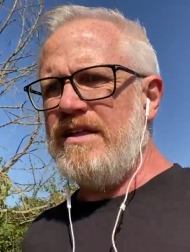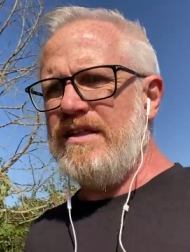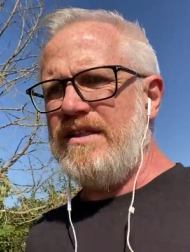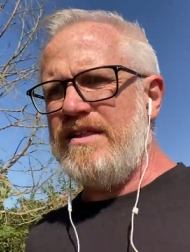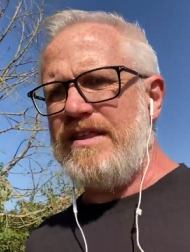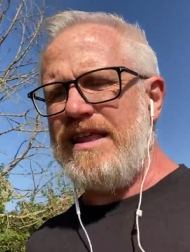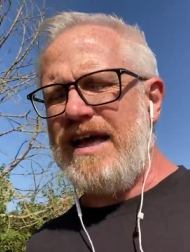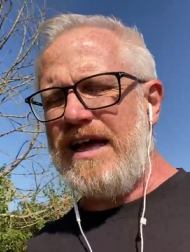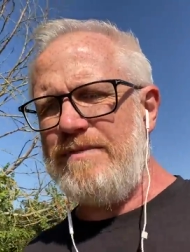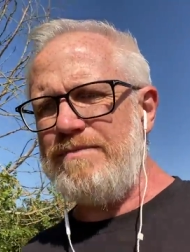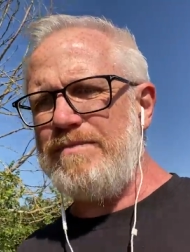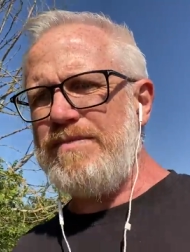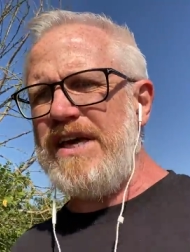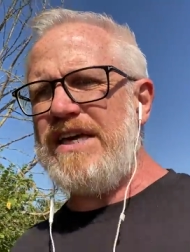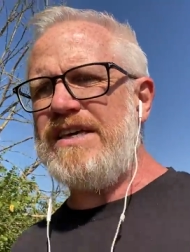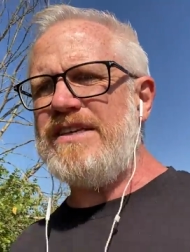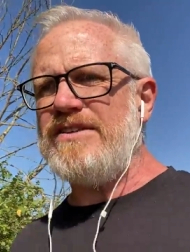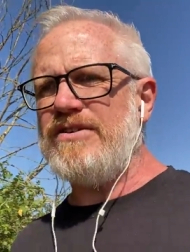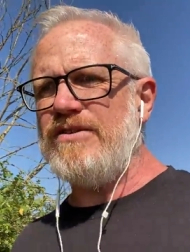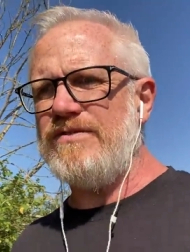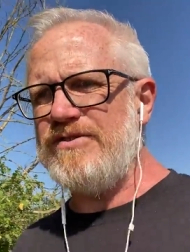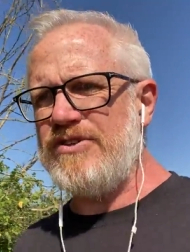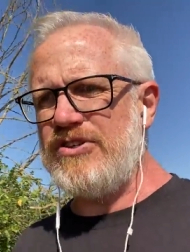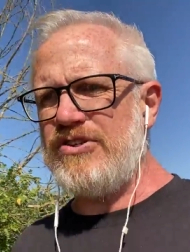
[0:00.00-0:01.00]
that
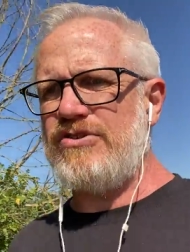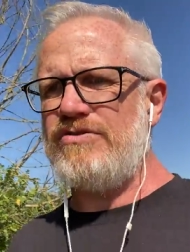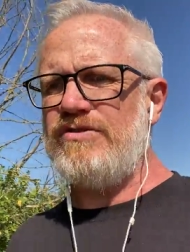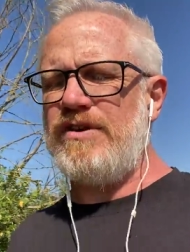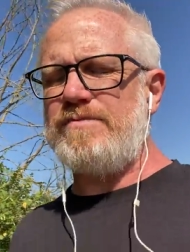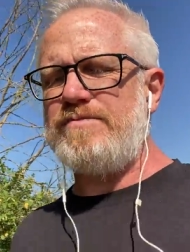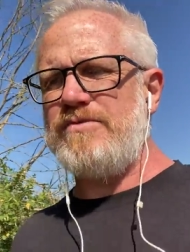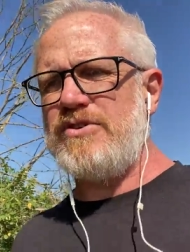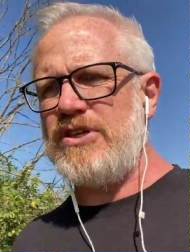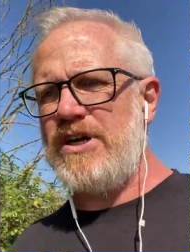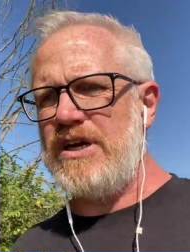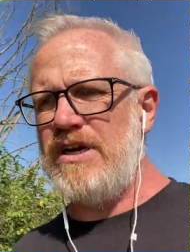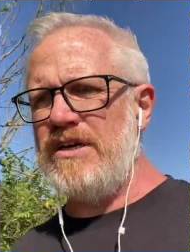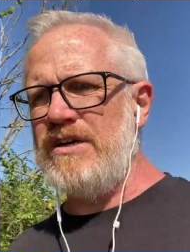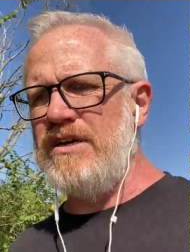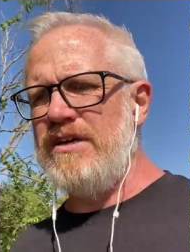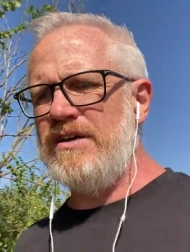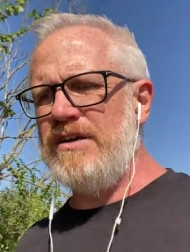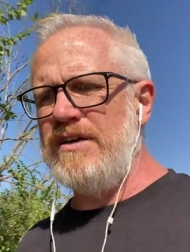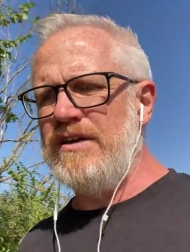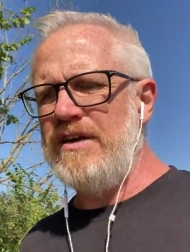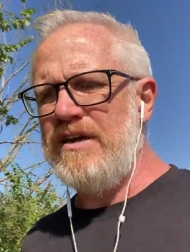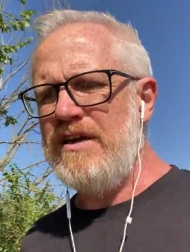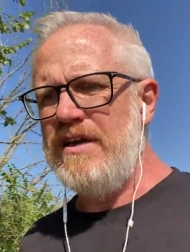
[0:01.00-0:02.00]
piece of scripture
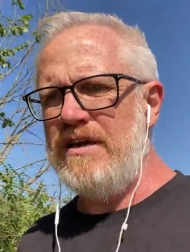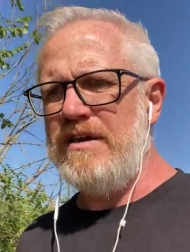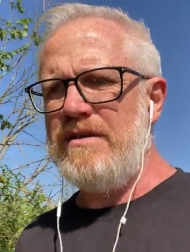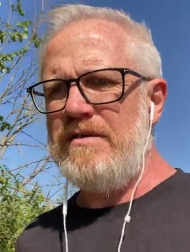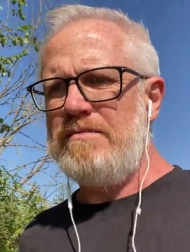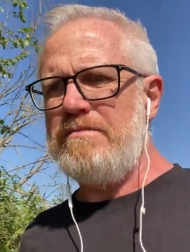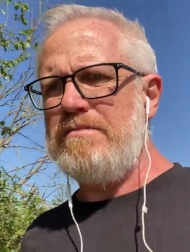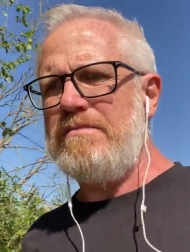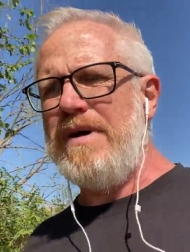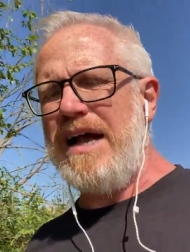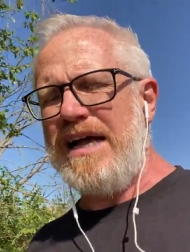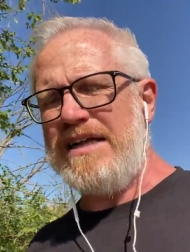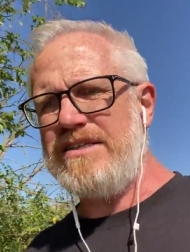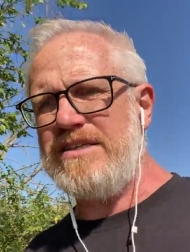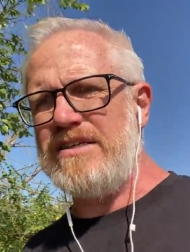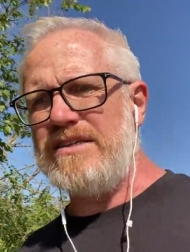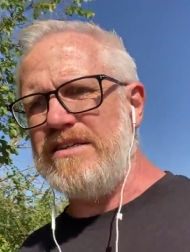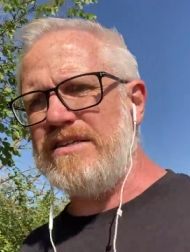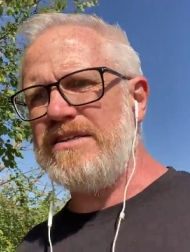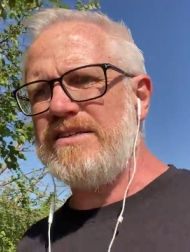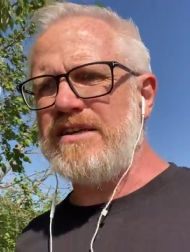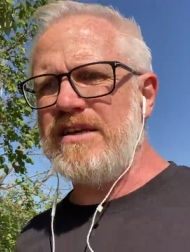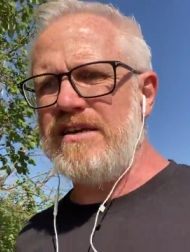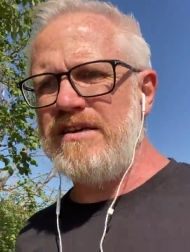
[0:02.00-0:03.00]

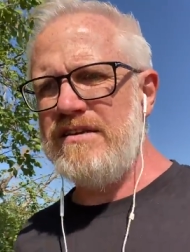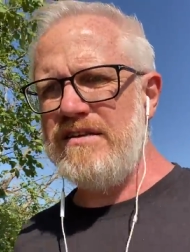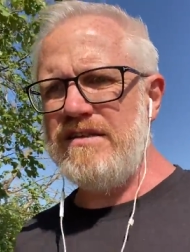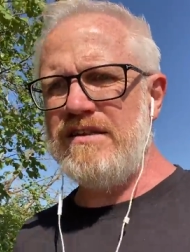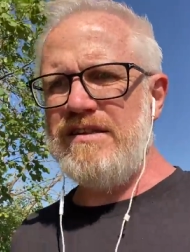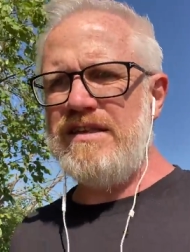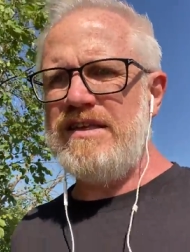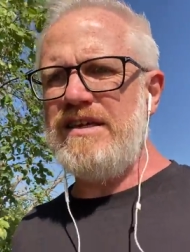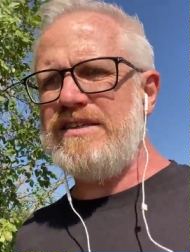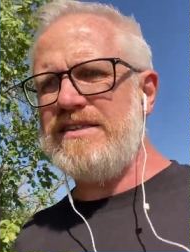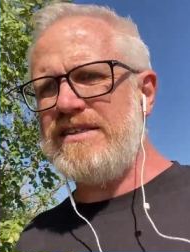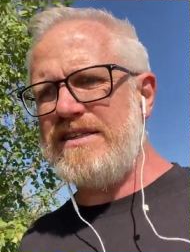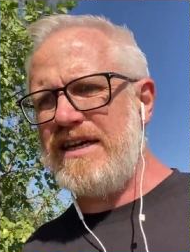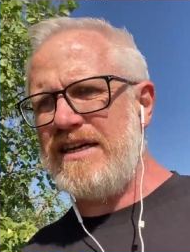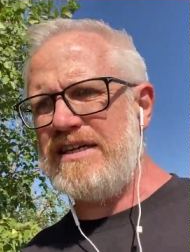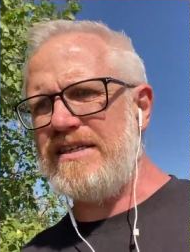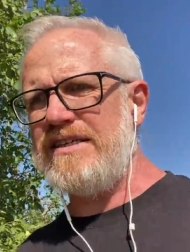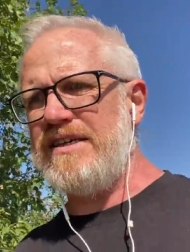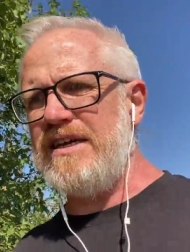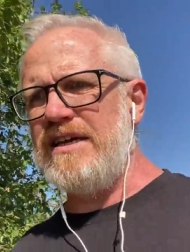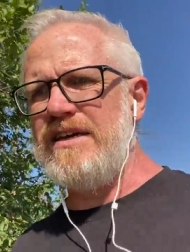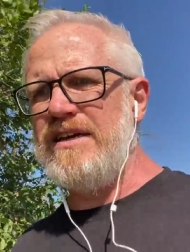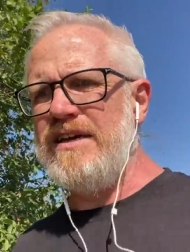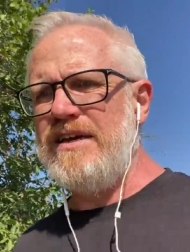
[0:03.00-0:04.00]
matters these days.